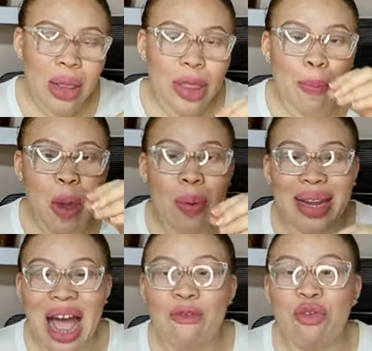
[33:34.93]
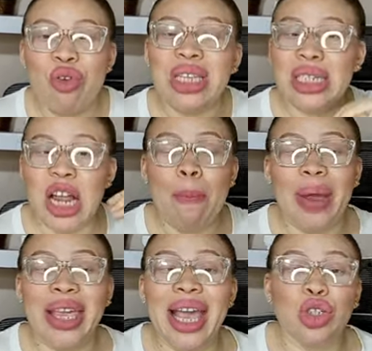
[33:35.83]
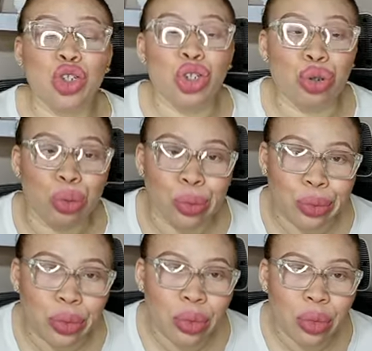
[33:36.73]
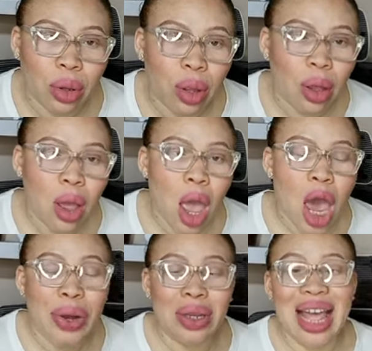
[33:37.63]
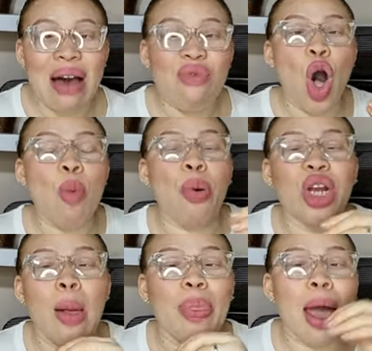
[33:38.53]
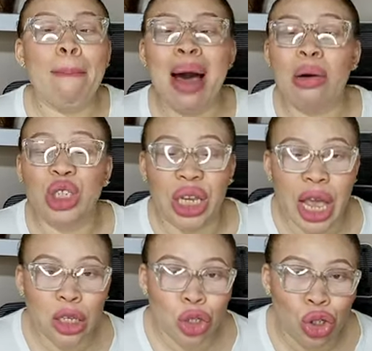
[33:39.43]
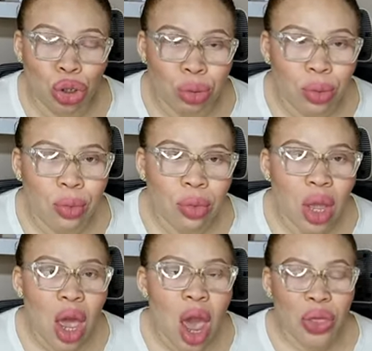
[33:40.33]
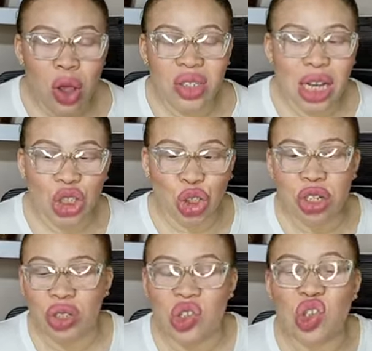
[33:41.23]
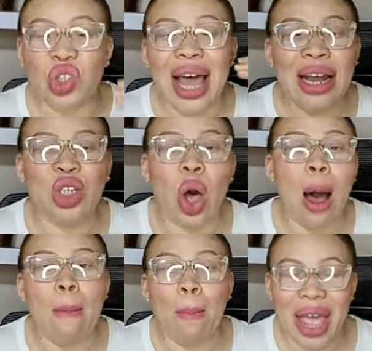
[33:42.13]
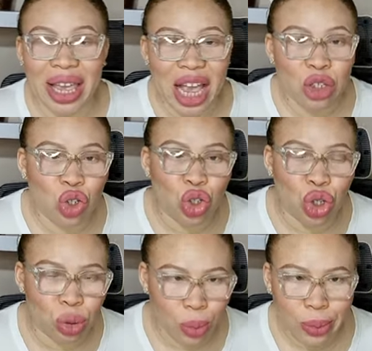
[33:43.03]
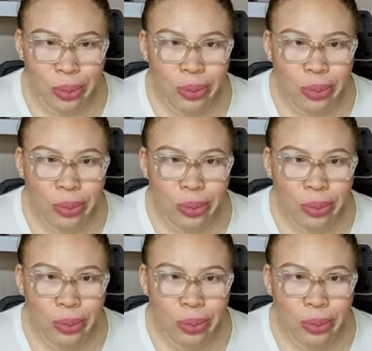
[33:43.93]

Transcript: The people that have risen up against you, those that have opened up their mouth against you, those that choose to stand up against you,